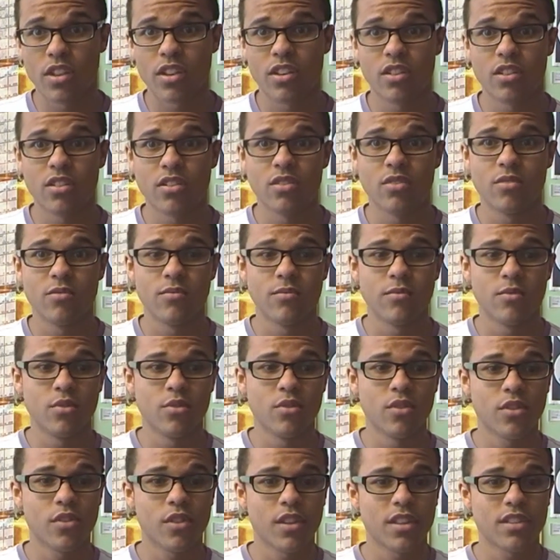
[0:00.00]
they're going to
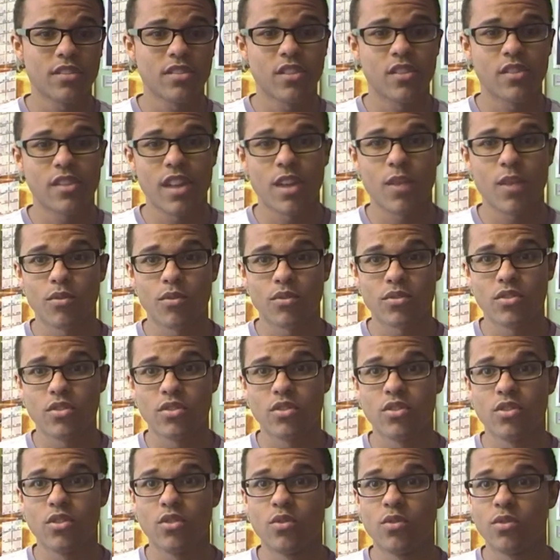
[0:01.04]
do the things that want to
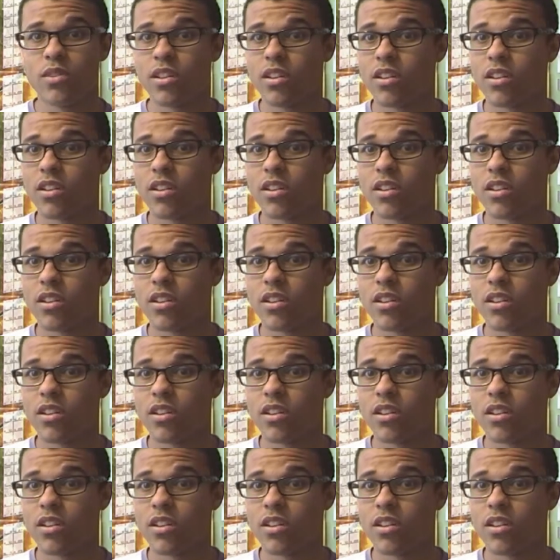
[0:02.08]
do,